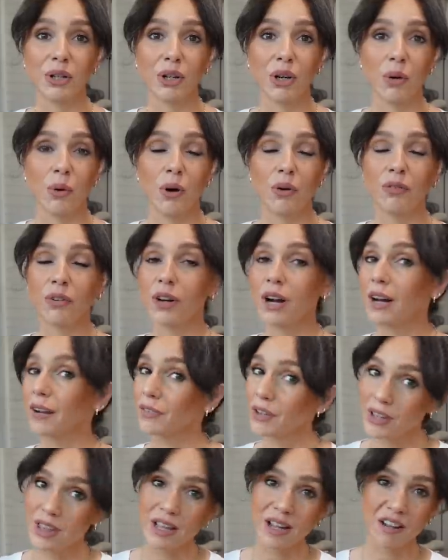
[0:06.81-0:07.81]
go over
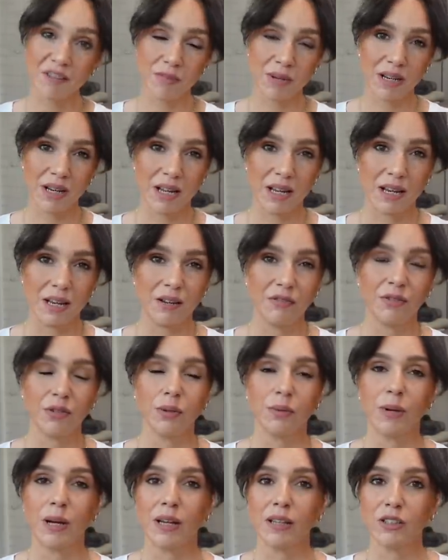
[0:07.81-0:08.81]
everything I've been eating for
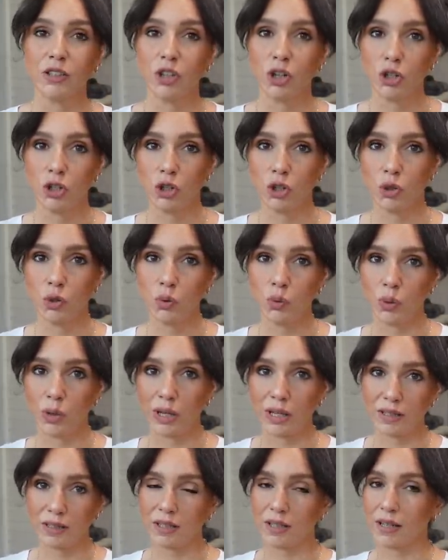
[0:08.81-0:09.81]
the past two
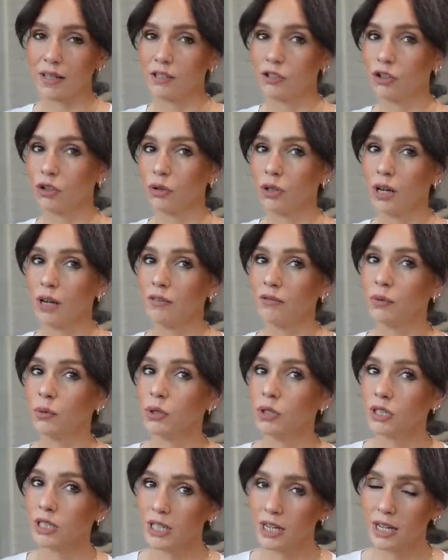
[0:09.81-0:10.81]
weeks. Today is July
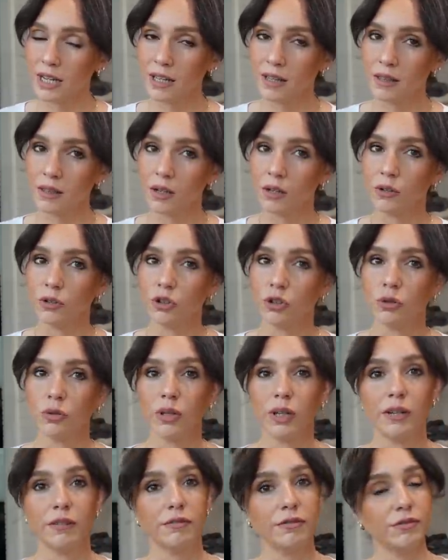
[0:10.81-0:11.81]
14th. On
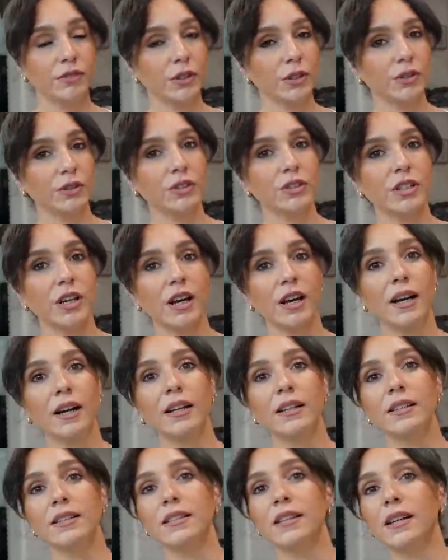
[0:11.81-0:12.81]
July 1st,
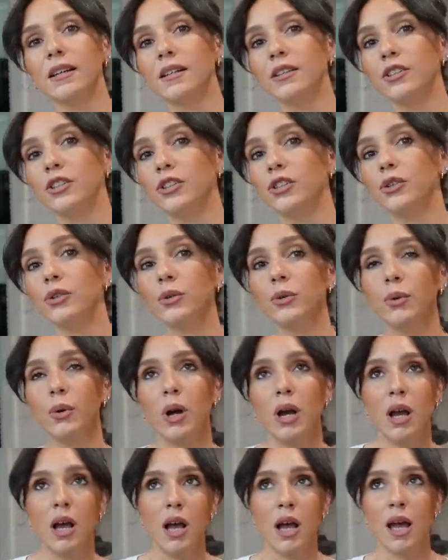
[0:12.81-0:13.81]
I decided to do
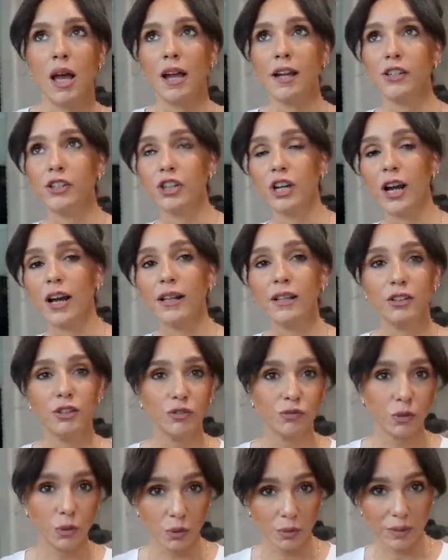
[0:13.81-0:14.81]
a challenge
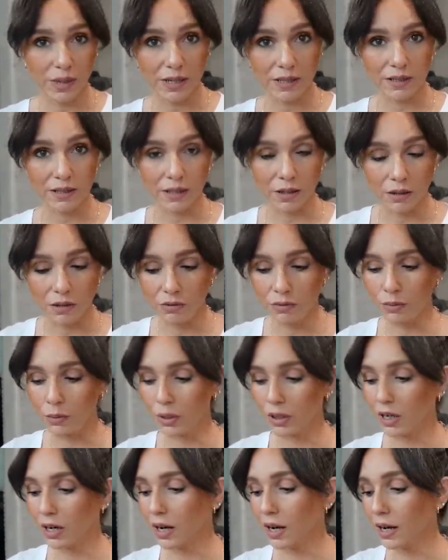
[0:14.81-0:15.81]
for myself
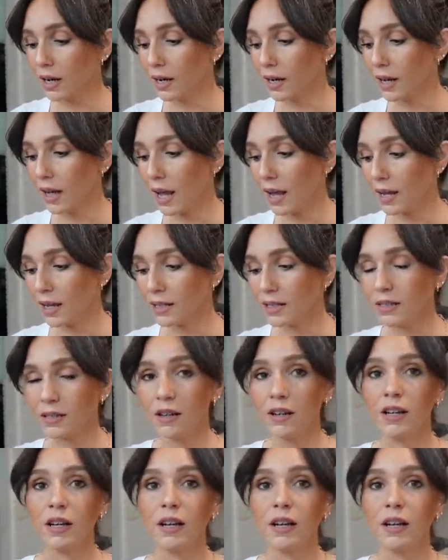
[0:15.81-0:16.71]
where I ate